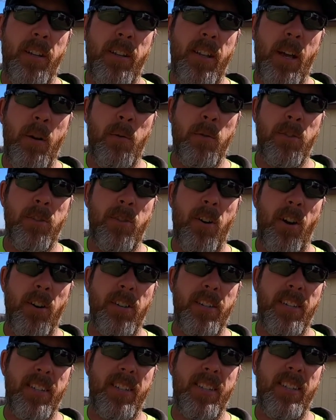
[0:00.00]
they will
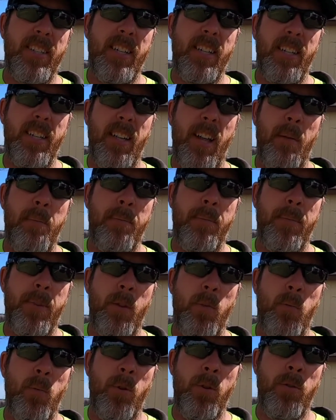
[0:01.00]
start to seal up
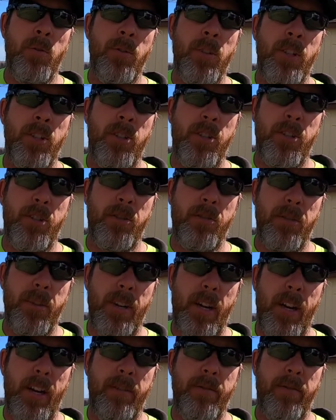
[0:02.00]
the wound that you
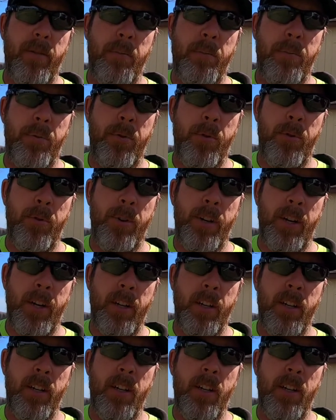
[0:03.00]
create from pruning.